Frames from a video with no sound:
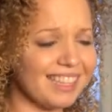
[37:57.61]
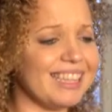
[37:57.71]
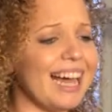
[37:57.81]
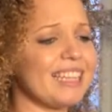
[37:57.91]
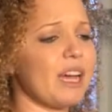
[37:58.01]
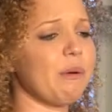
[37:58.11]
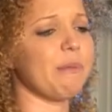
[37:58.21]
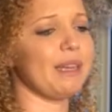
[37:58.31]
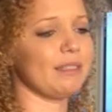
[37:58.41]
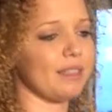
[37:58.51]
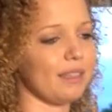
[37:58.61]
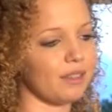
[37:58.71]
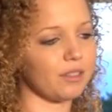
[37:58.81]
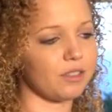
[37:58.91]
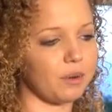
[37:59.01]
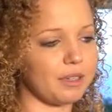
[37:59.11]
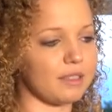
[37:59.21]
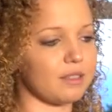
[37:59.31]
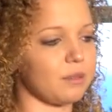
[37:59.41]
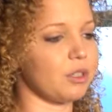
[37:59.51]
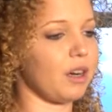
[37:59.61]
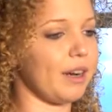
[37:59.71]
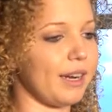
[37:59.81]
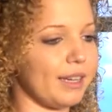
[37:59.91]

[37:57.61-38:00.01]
That's how amazing the Sony systems are.